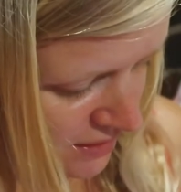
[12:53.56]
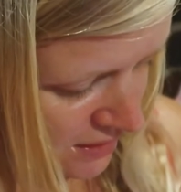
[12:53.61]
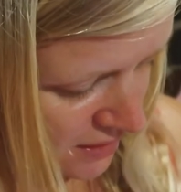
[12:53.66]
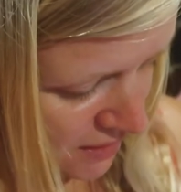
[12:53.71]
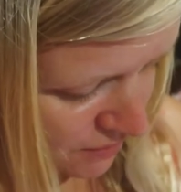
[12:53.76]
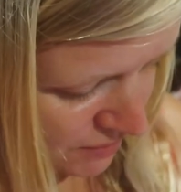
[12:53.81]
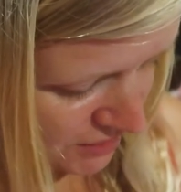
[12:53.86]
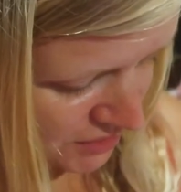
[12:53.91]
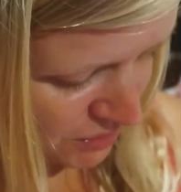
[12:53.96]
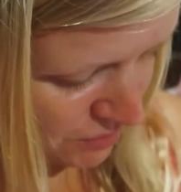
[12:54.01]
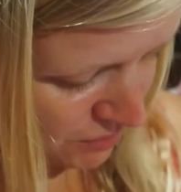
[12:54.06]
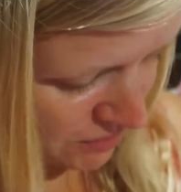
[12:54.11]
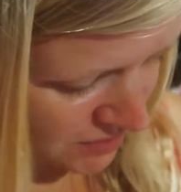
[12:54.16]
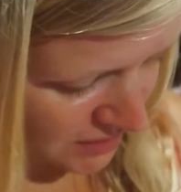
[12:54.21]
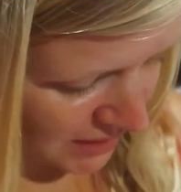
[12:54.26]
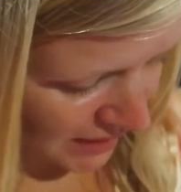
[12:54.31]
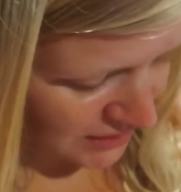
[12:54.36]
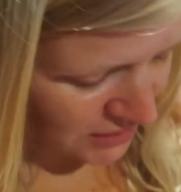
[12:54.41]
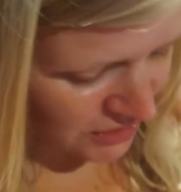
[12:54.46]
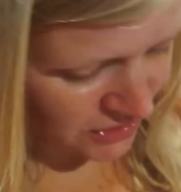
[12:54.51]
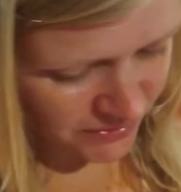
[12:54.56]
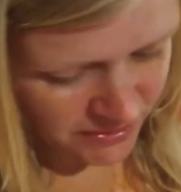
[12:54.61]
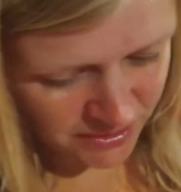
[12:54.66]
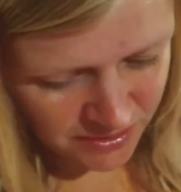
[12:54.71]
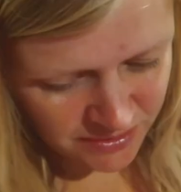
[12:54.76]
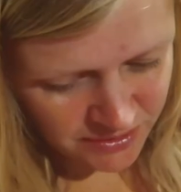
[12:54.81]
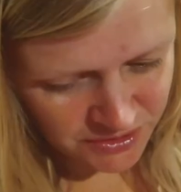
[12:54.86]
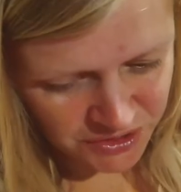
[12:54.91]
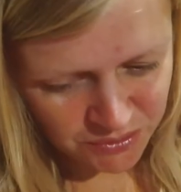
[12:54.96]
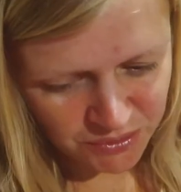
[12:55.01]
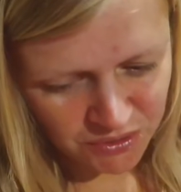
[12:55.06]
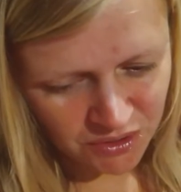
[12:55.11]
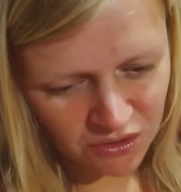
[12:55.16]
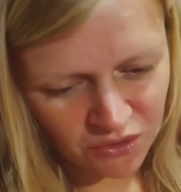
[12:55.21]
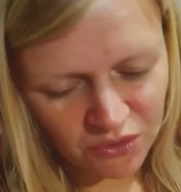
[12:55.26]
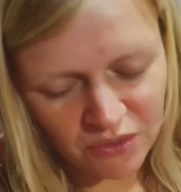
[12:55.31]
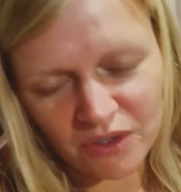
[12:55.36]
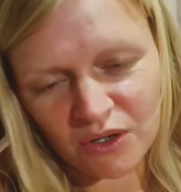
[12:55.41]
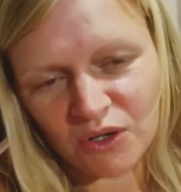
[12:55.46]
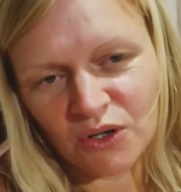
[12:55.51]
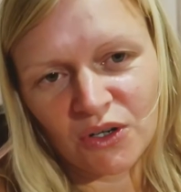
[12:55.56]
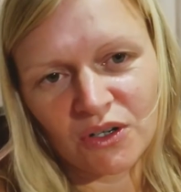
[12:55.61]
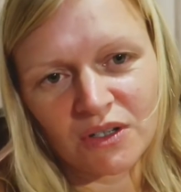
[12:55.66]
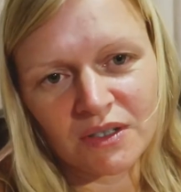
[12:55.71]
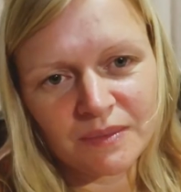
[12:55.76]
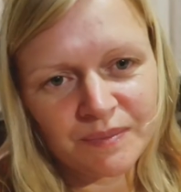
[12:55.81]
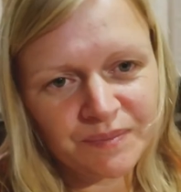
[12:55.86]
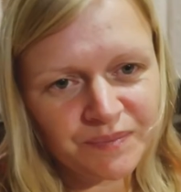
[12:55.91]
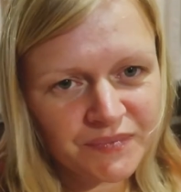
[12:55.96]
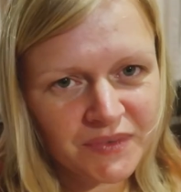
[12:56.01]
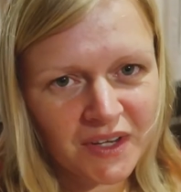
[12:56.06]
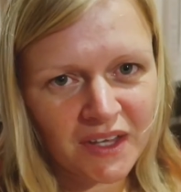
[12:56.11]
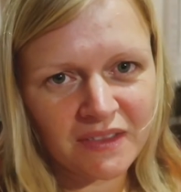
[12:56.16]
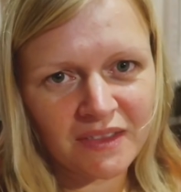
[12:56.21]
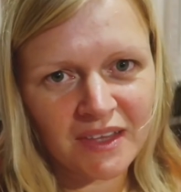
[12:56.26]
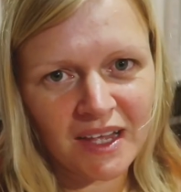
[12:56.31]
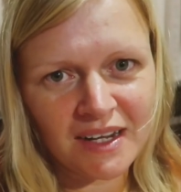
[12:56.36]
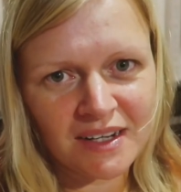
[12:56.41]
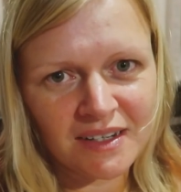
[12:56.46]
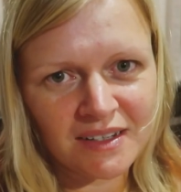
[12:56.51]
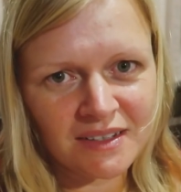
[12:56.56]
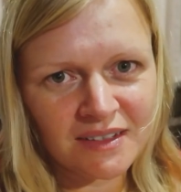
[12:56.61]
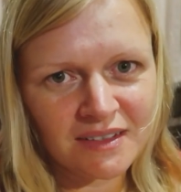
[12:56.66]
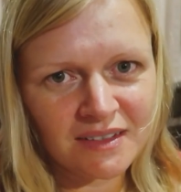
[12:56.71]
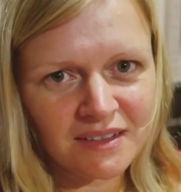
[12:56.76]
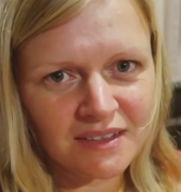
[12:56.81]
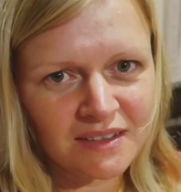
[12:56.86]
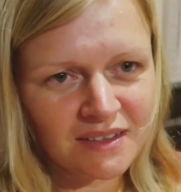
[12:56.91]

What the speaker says: no, she wasn't answering her. She was on another call, and then